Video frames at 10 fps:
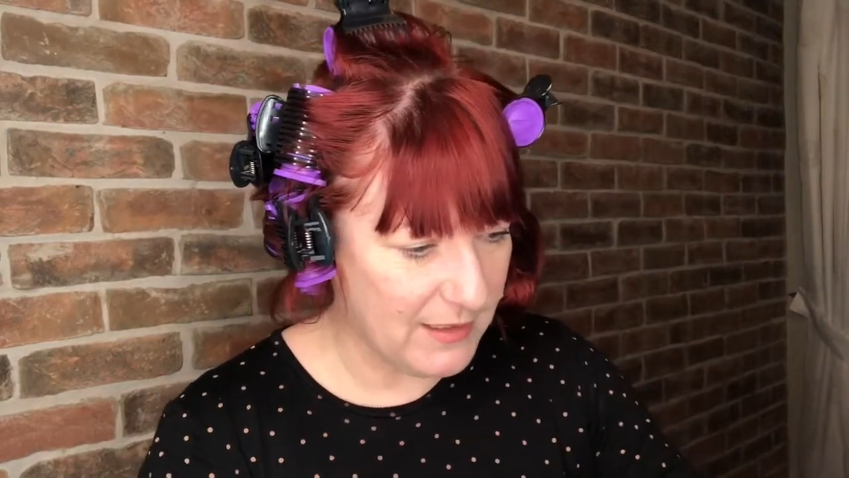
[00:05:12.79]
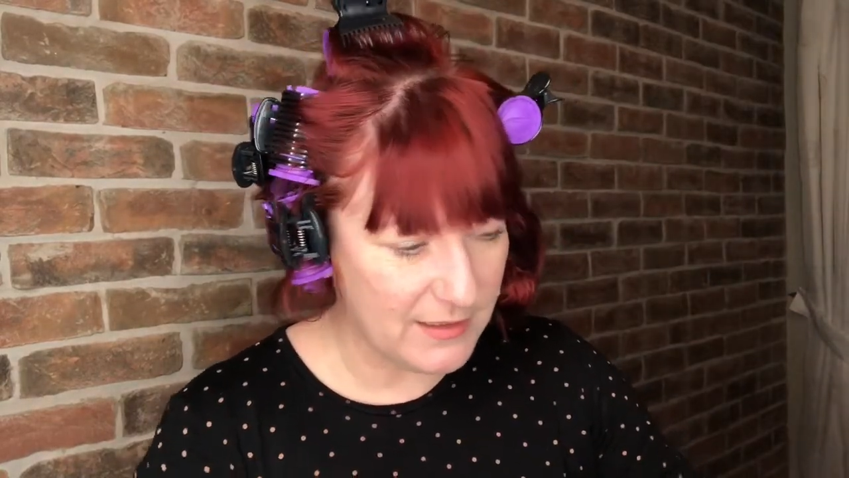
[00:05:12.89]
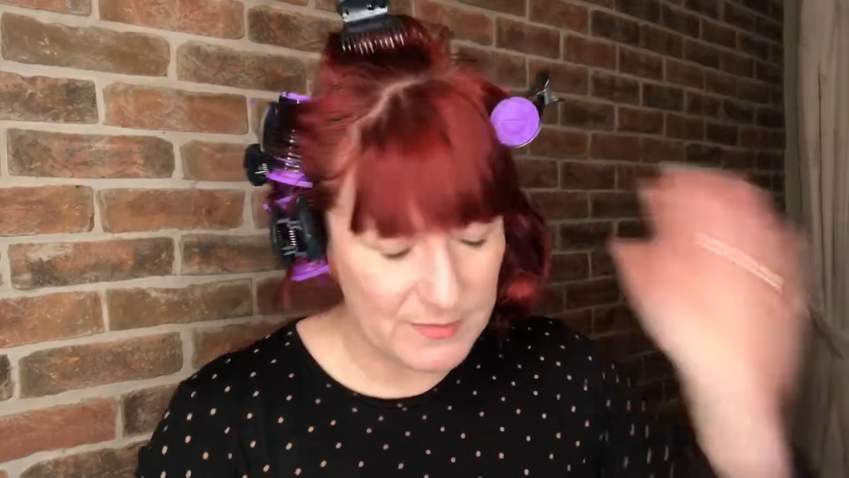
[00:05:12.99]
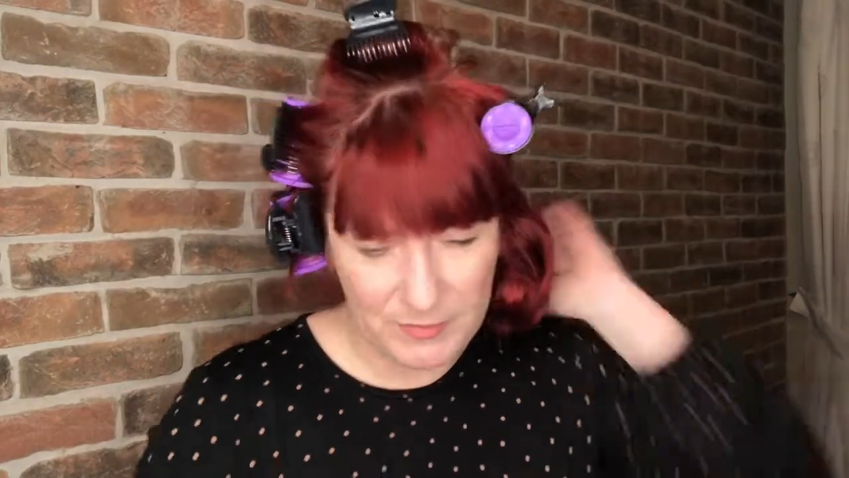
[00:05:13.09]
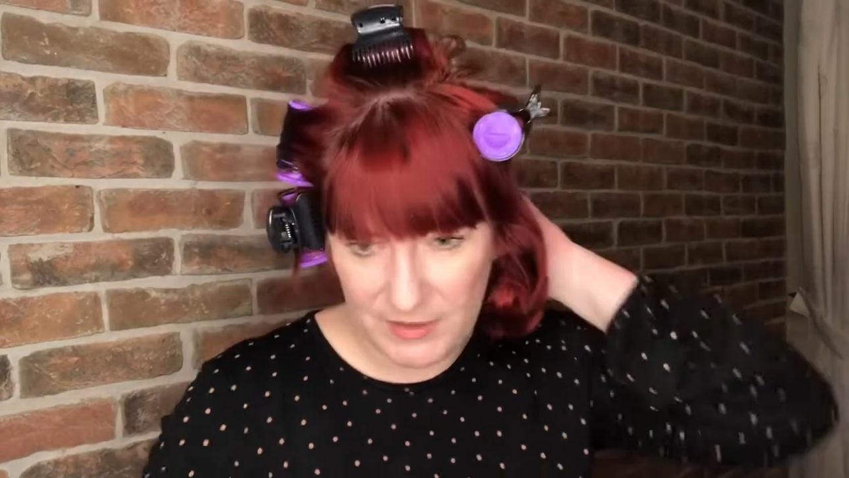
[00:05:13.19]

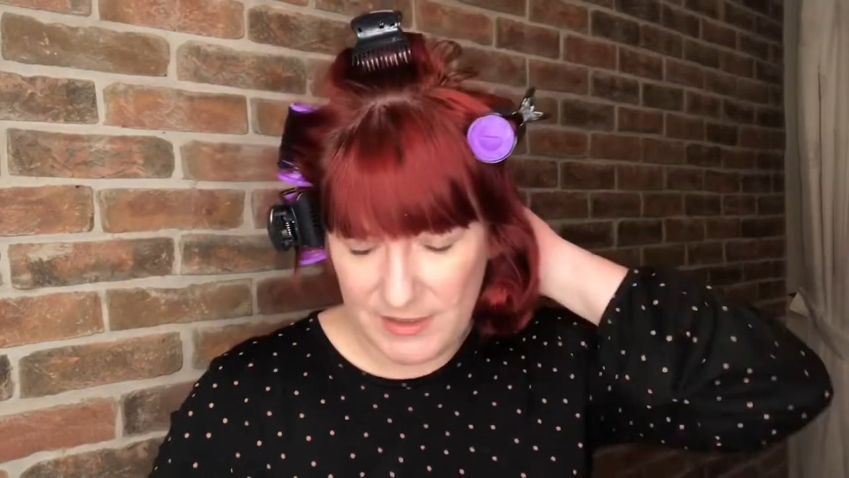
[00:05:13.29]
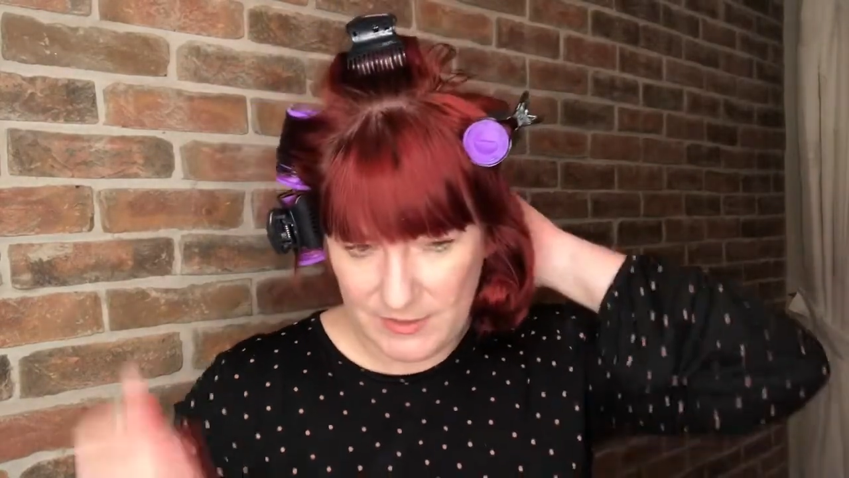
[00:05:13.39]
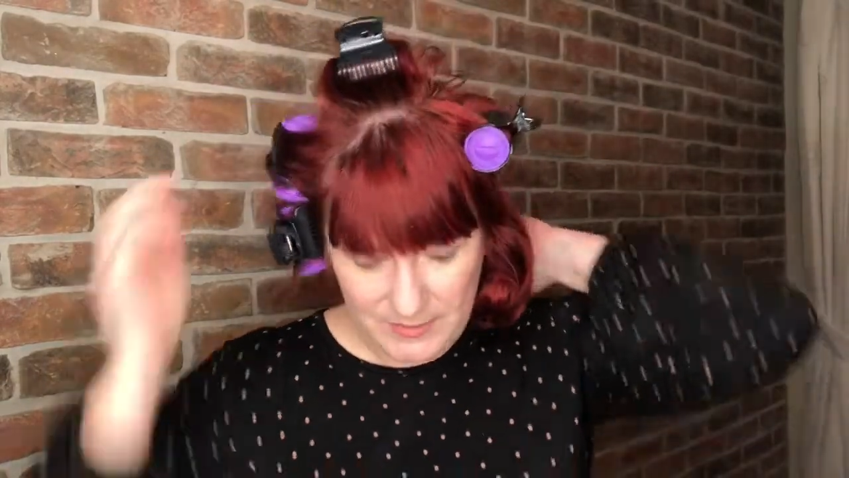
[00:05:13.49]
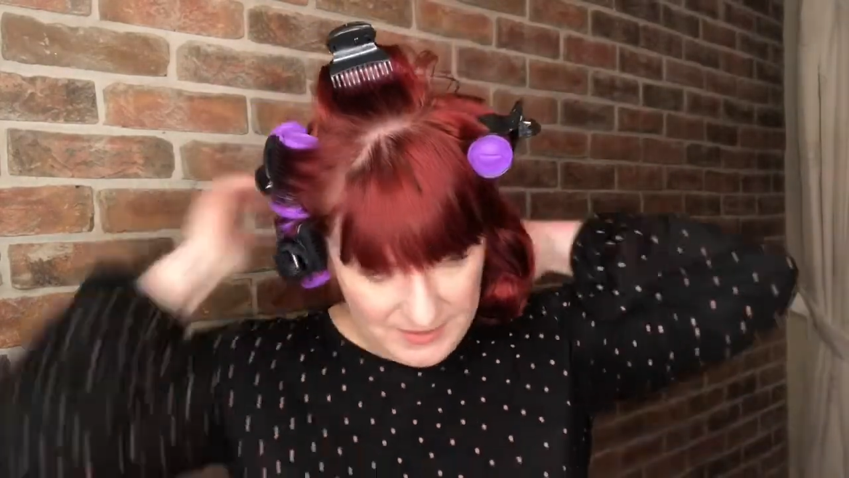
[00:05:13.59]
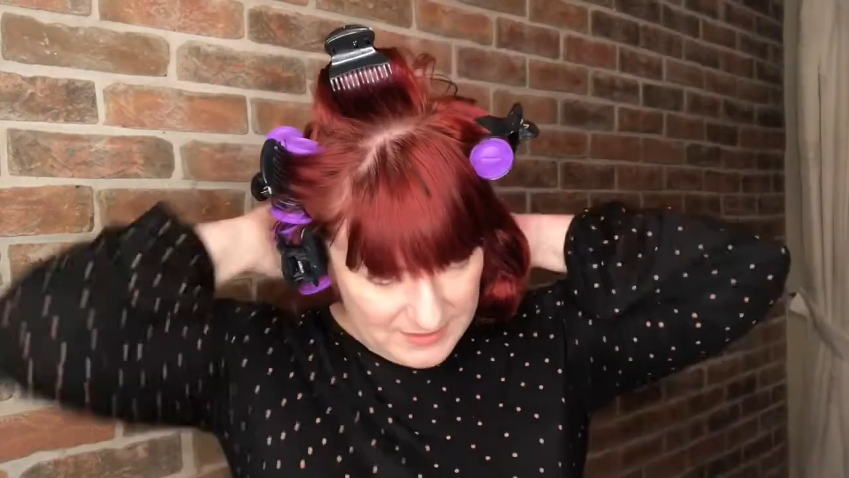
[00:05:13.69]
Let's put these
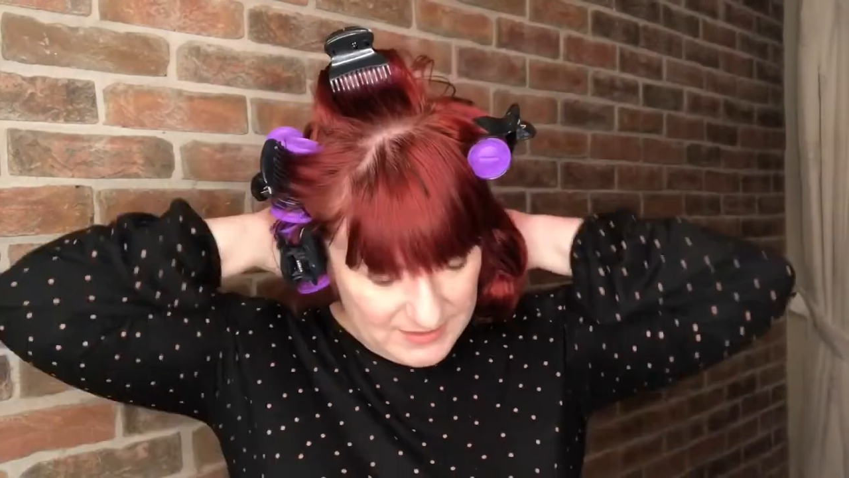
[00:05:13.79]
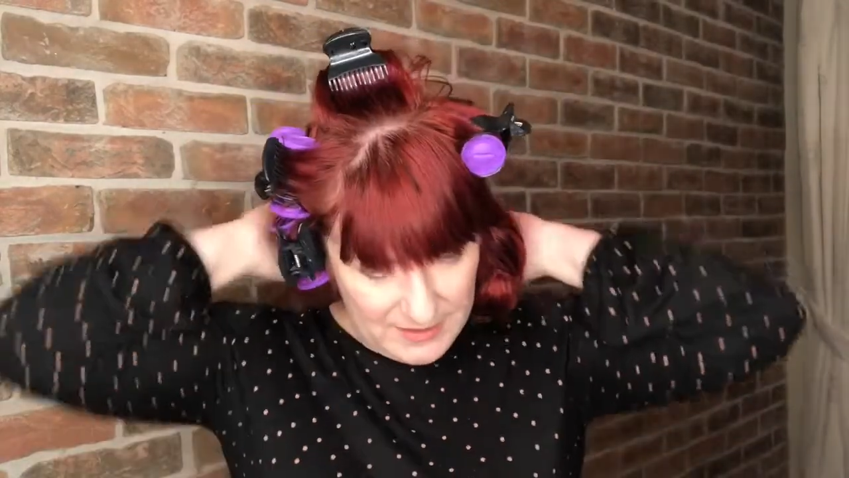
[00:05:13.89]
away at the same